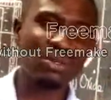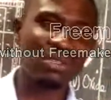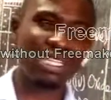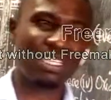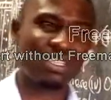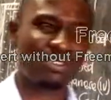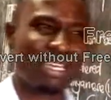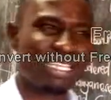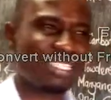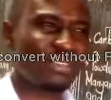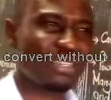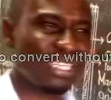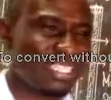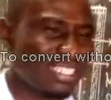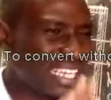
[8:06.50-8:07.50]
the dry cell, there
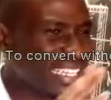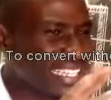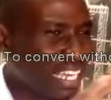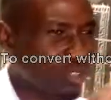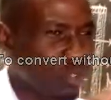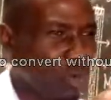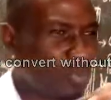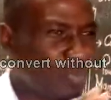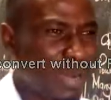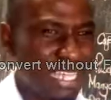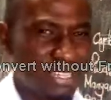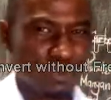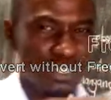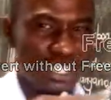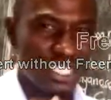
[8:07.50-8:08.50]
is that cut-off part,
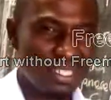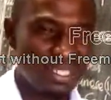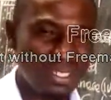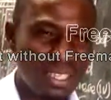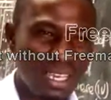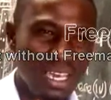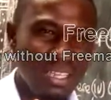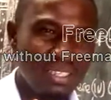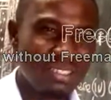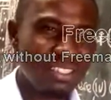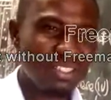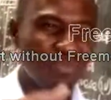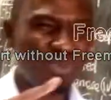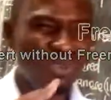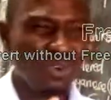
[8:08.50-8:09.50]
which is it
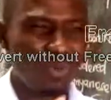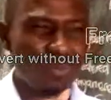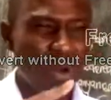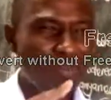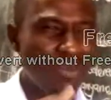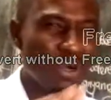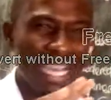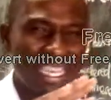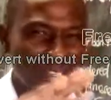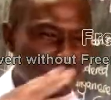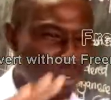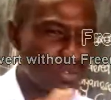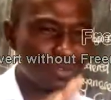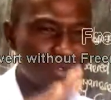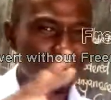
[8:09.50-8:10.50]
blue or purple kind
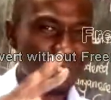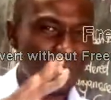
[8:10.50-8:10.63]
of?